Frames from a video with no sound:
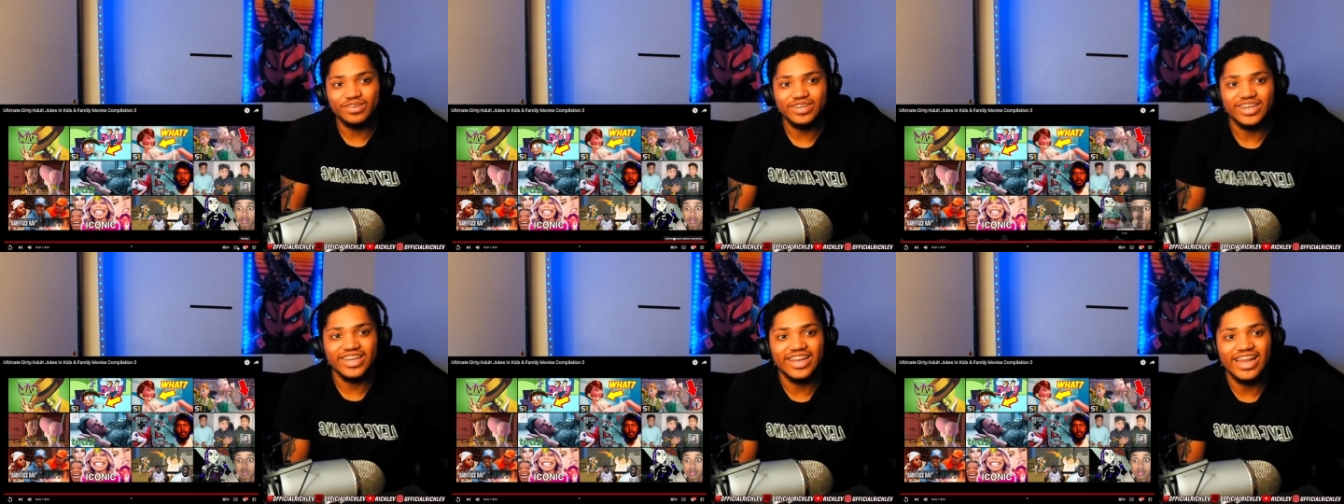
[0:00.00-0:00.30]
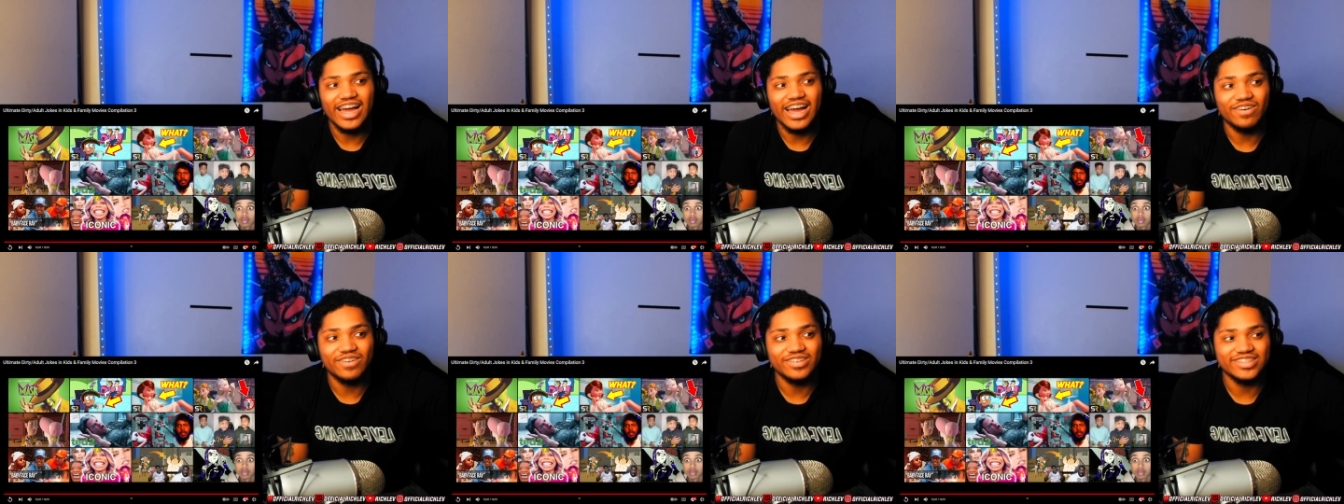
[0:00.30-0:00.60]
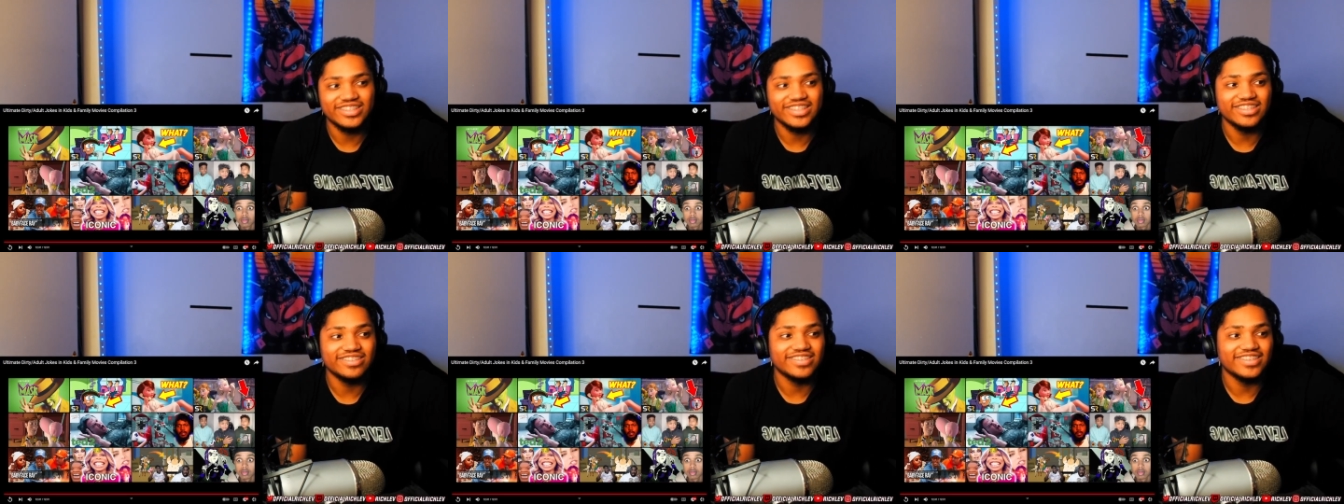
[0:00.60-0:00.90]
and I will
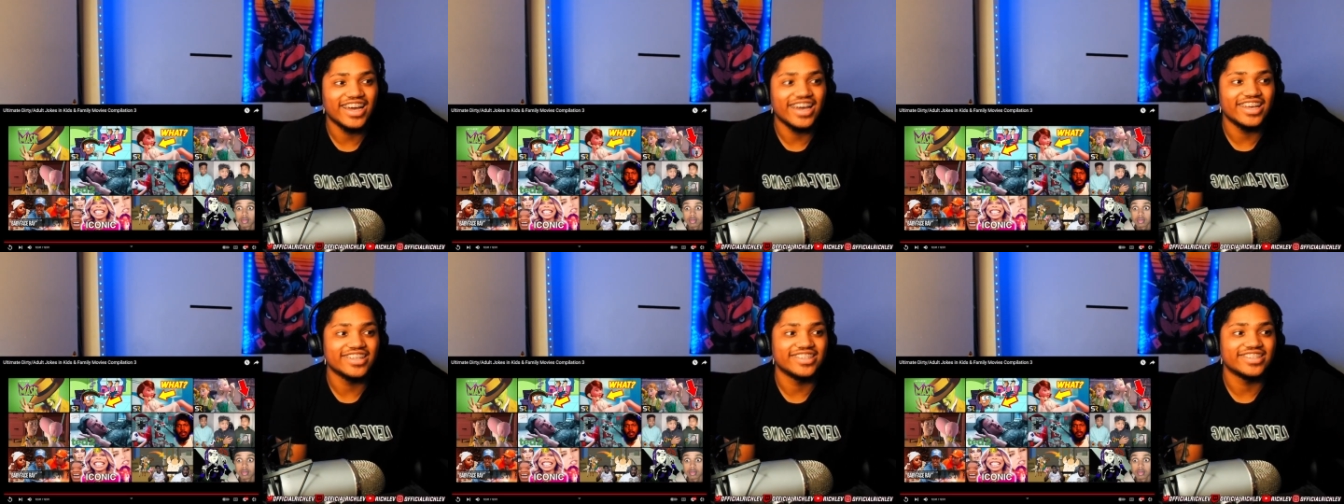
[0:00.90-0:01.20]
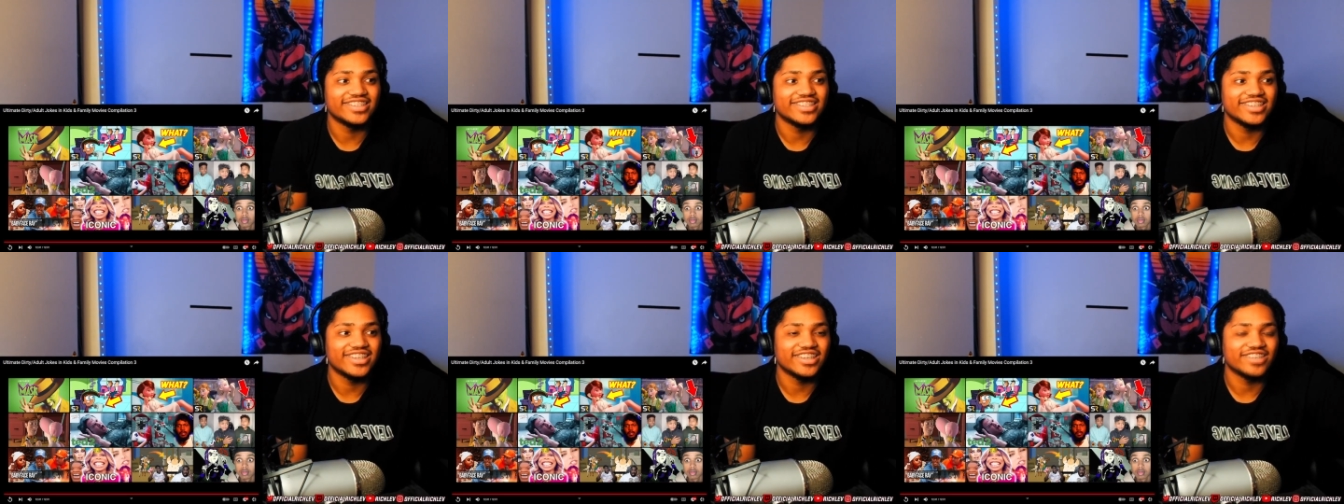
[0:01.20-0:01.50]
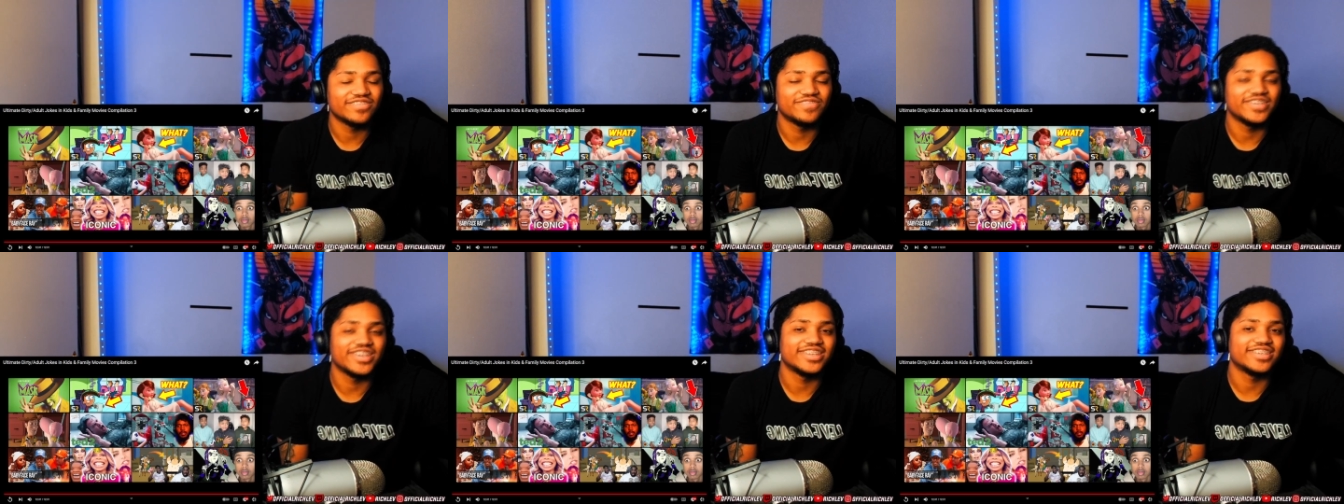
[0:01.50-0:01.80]
see you guys in the next
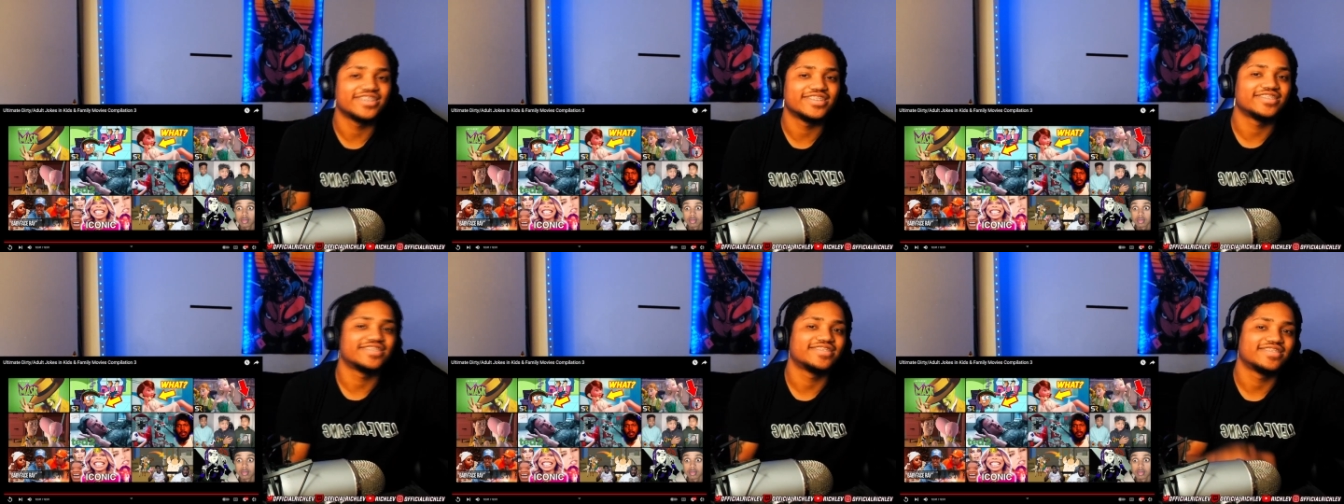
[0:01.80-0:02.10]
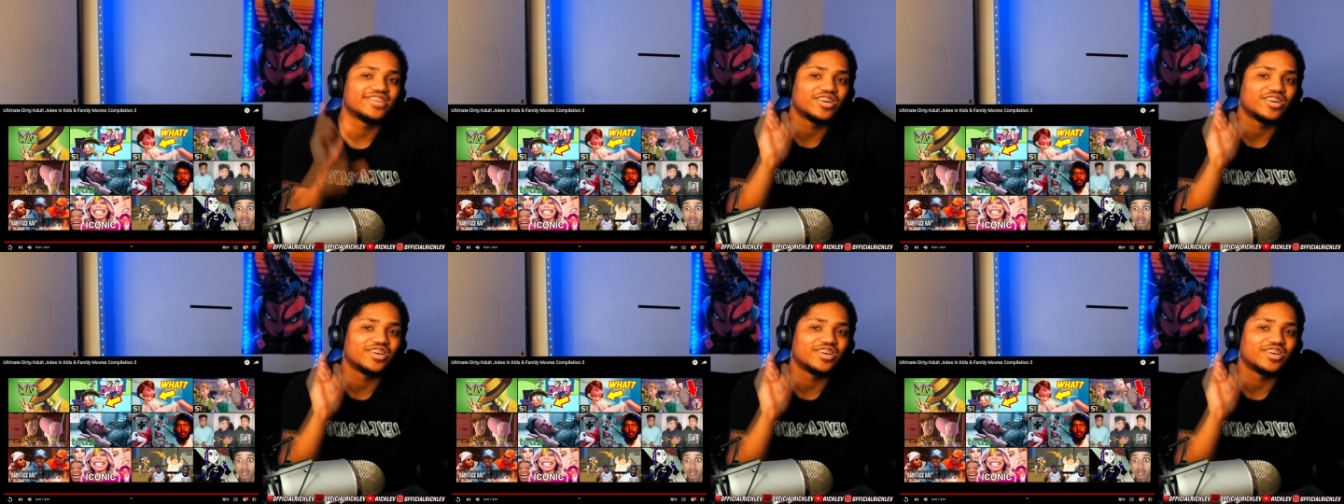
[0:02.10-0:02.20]
video.